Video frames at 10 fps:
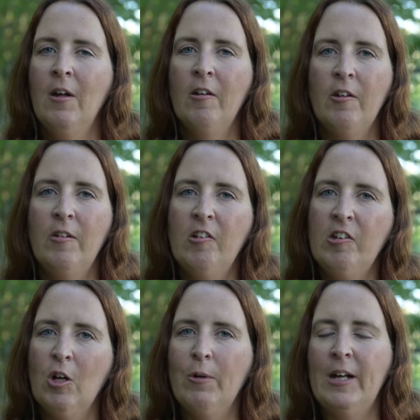So this
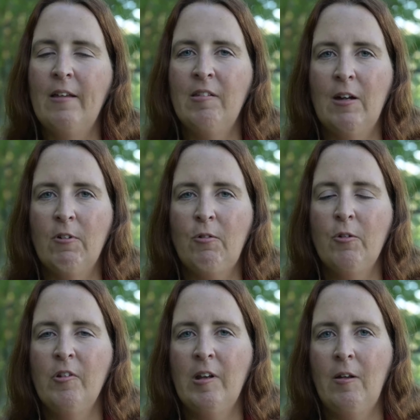year we had several
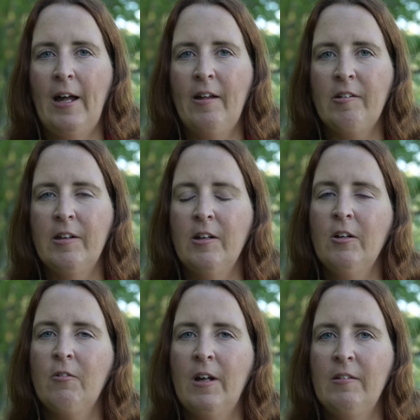cruises in Alaska,
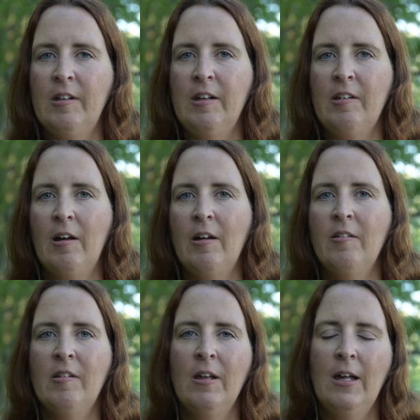Grand
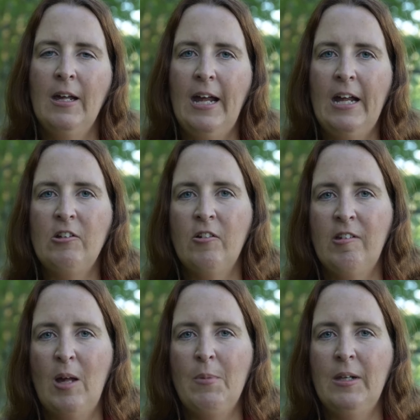Tetons, and
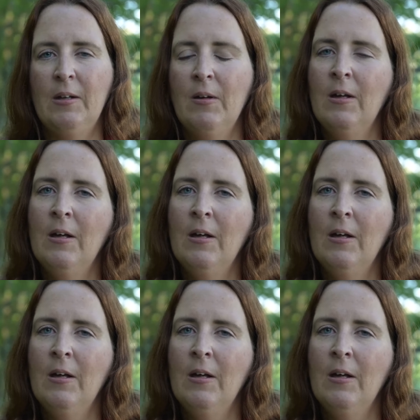Yosemite.